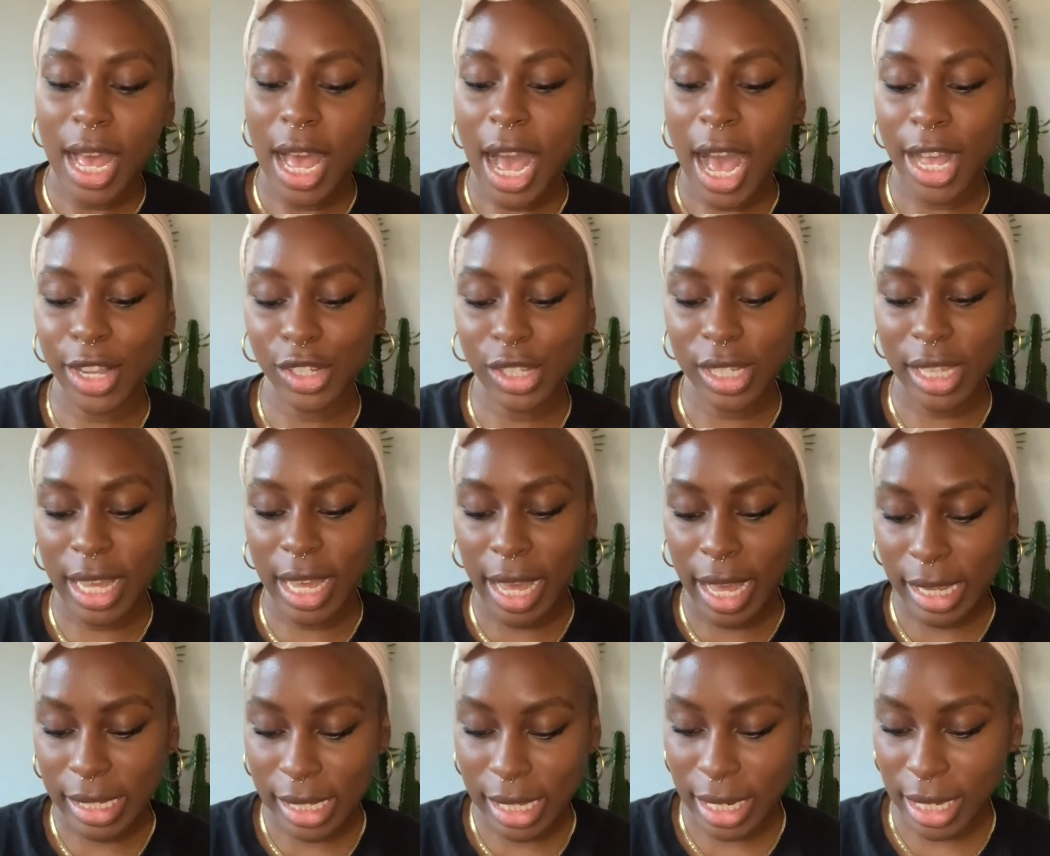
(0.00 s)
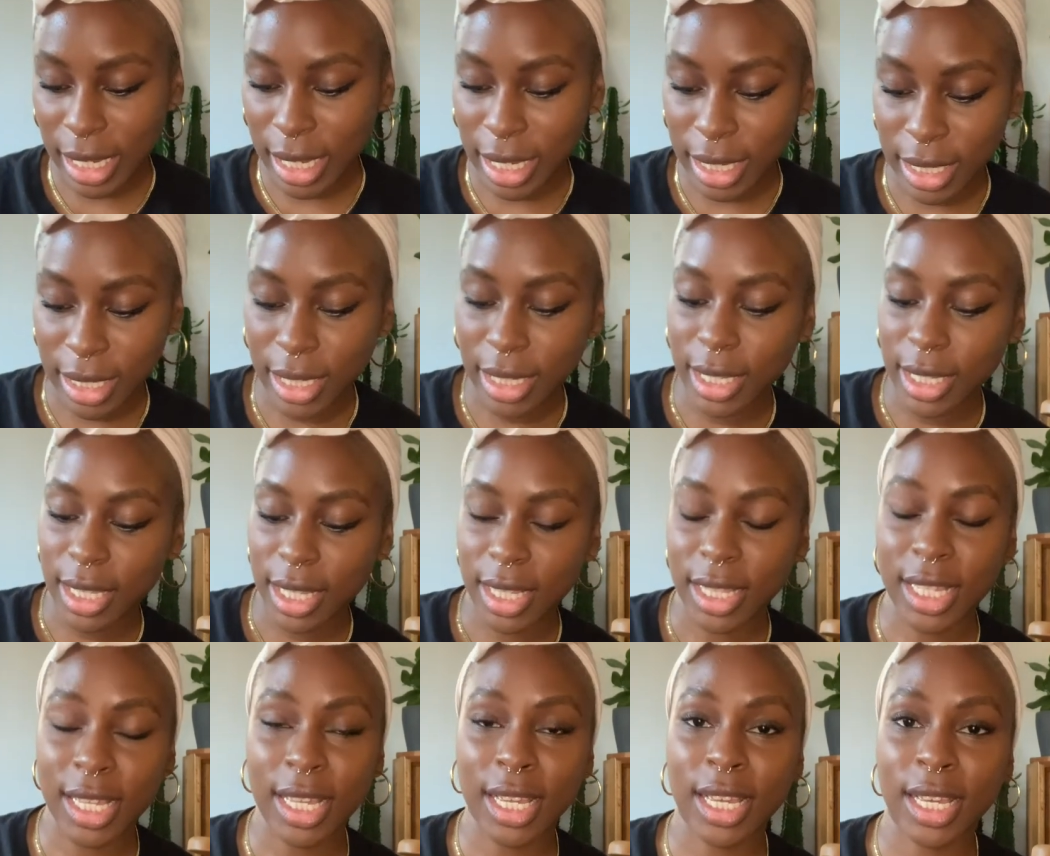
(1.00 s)
I just exited
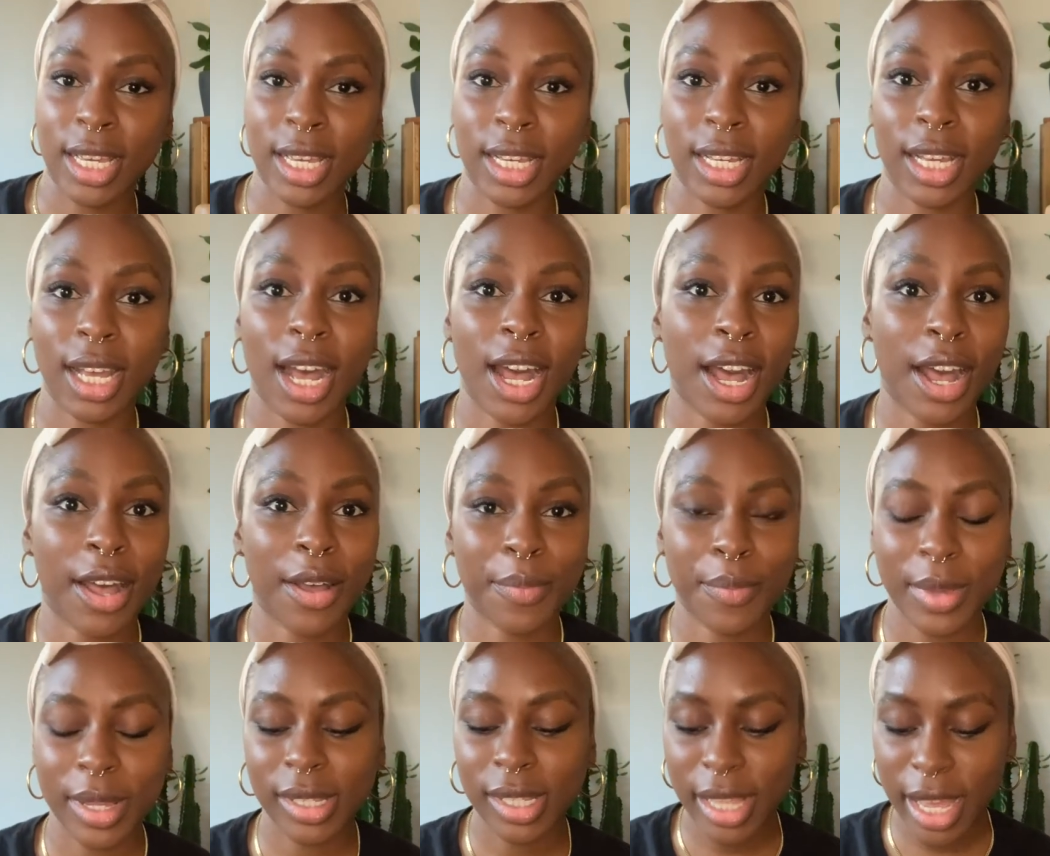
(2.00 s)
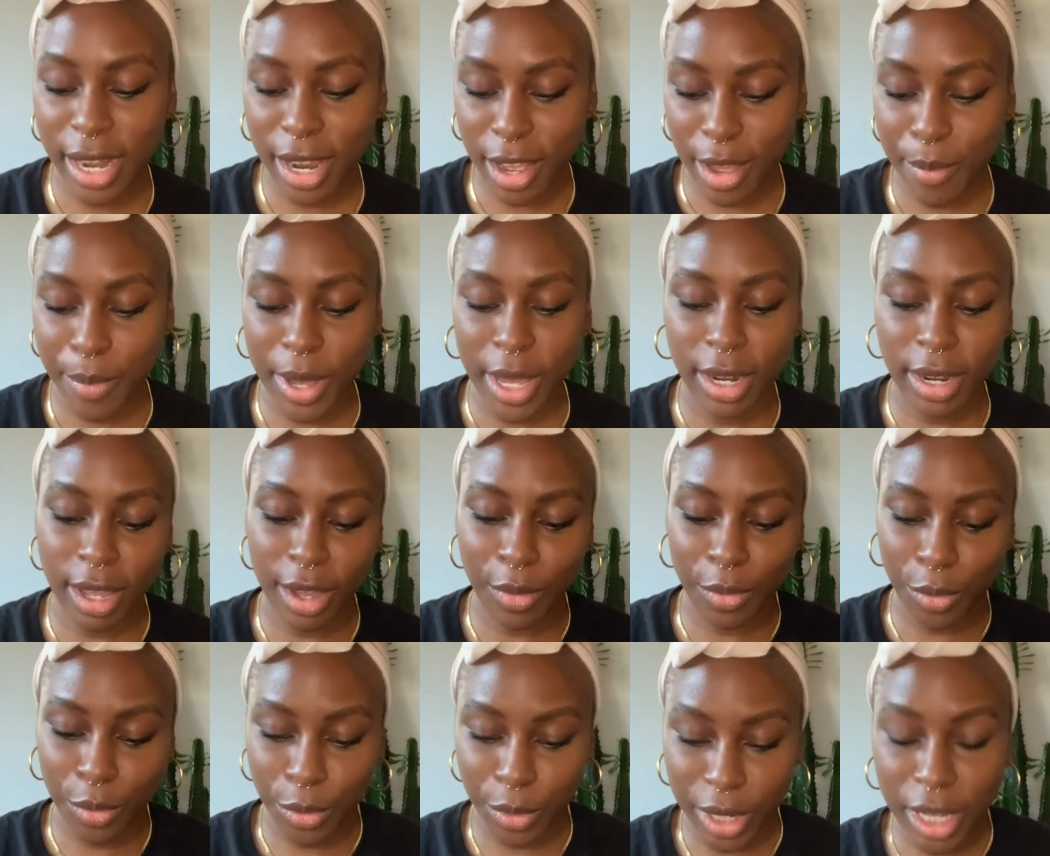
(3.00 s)
the um, setup and I
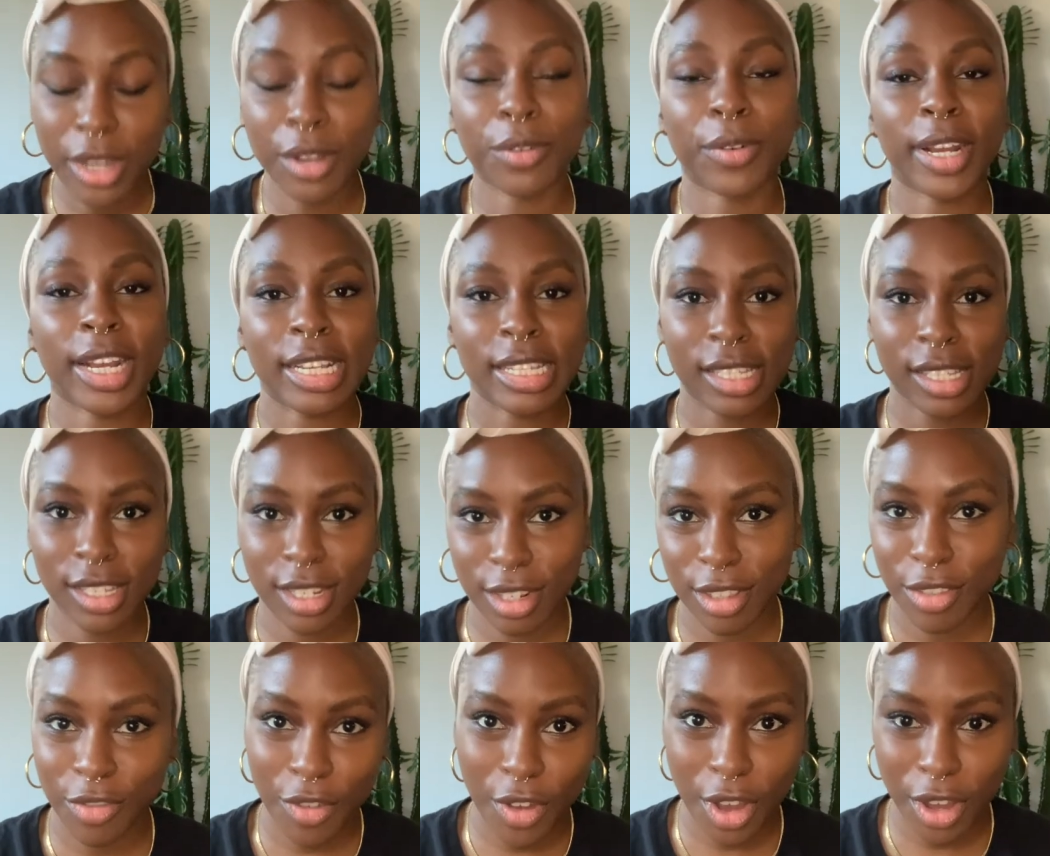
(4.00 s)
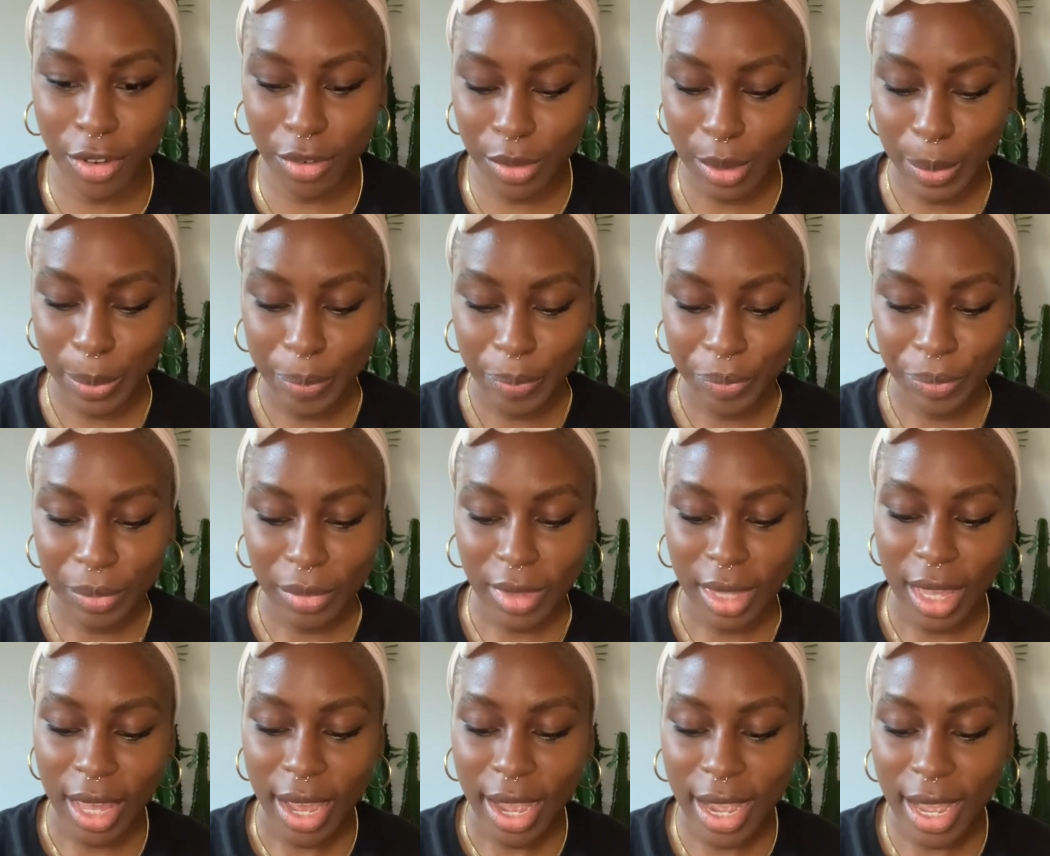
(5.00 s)
re-erased the phone
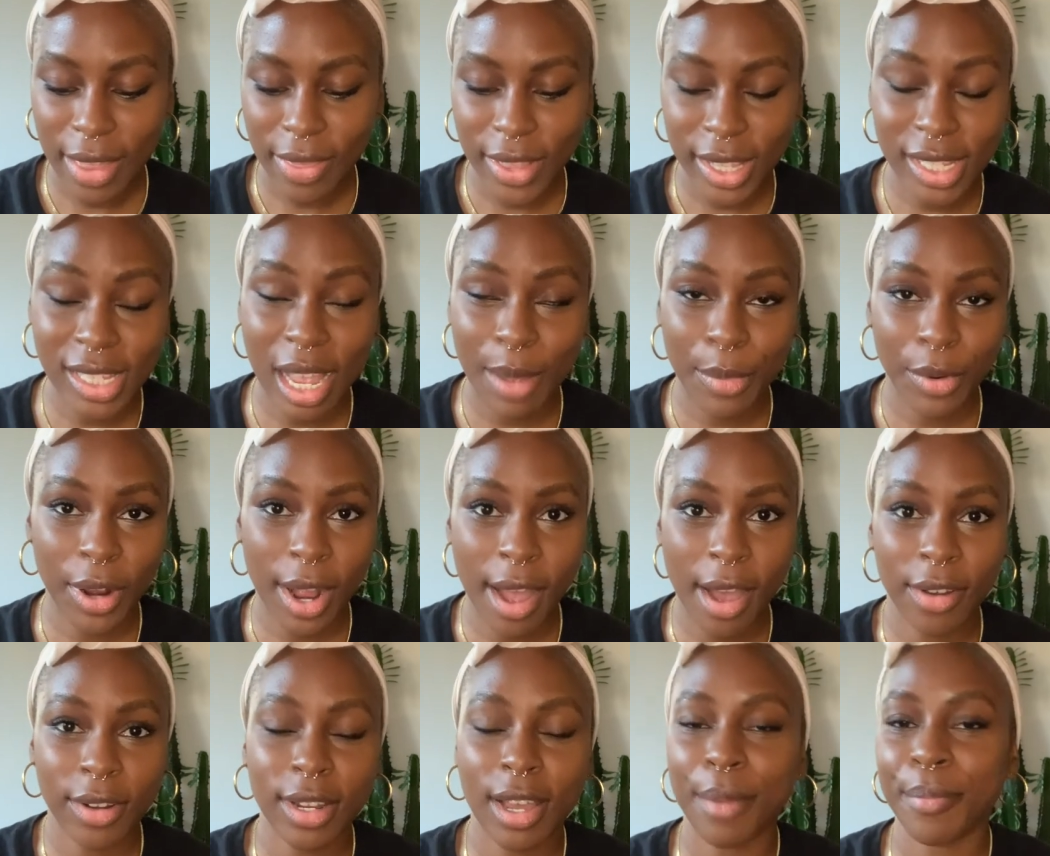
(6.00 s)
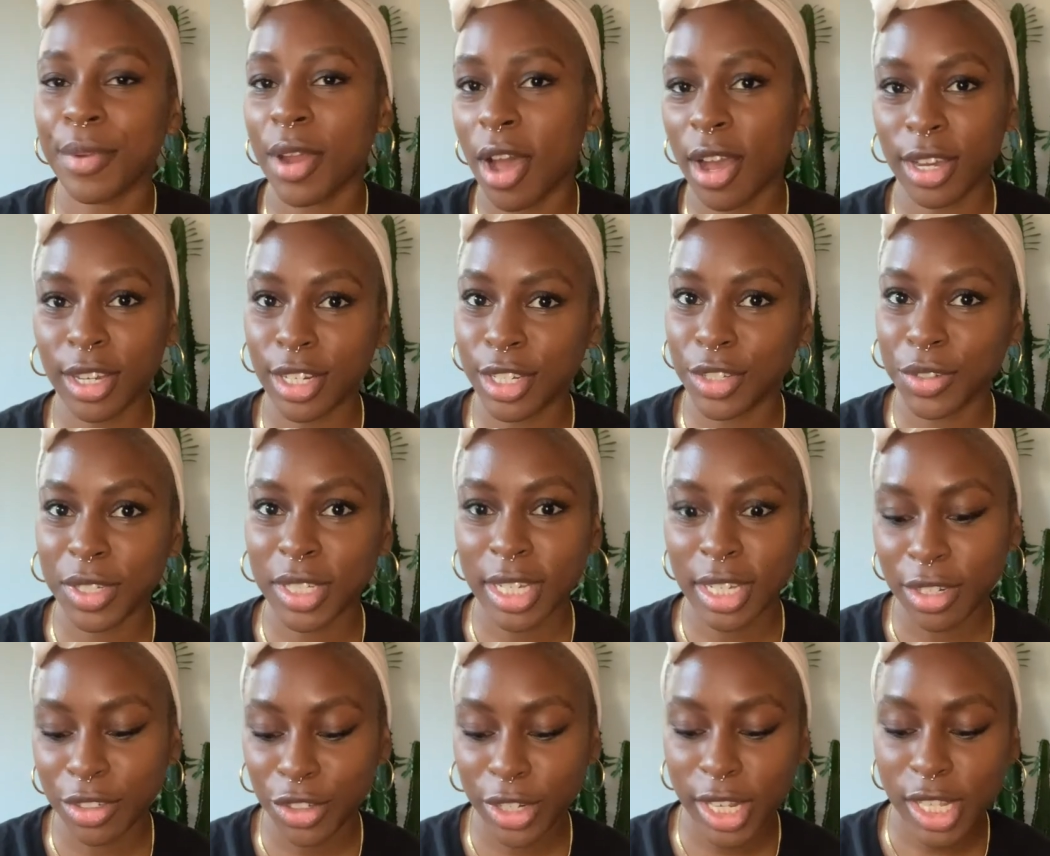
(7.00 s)
and this time around, I'm not gonna do a
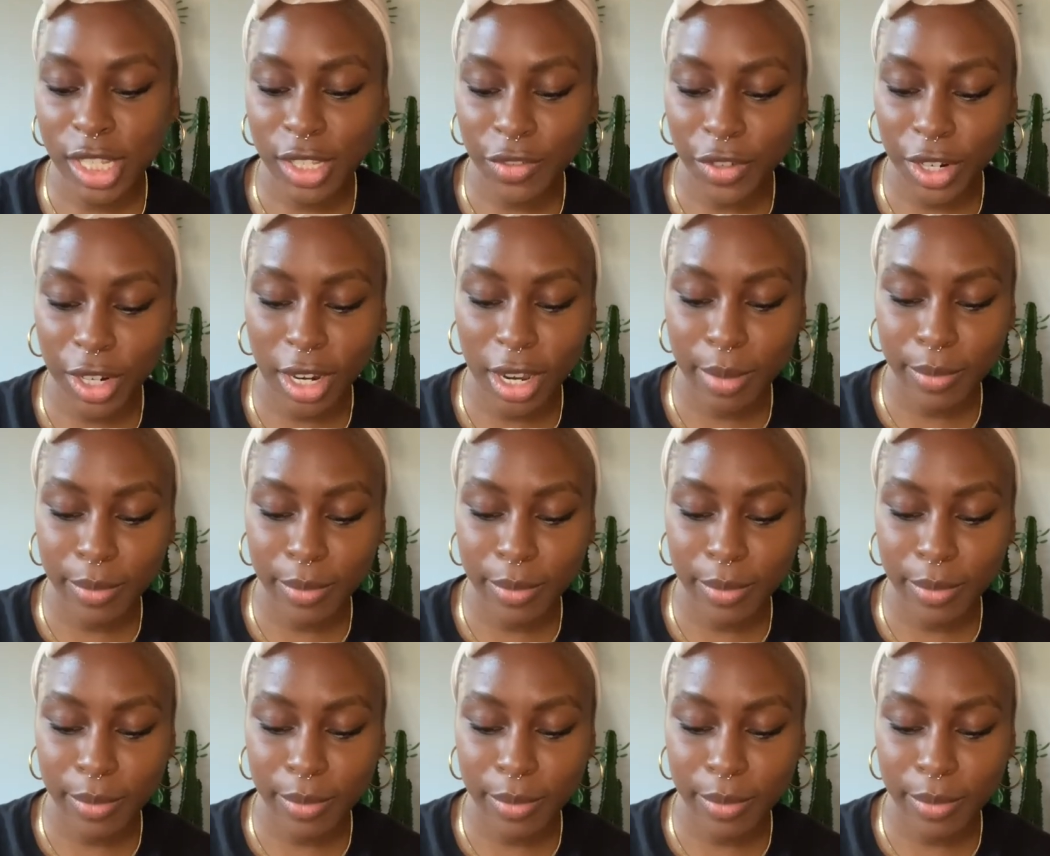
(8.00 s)
data transfer.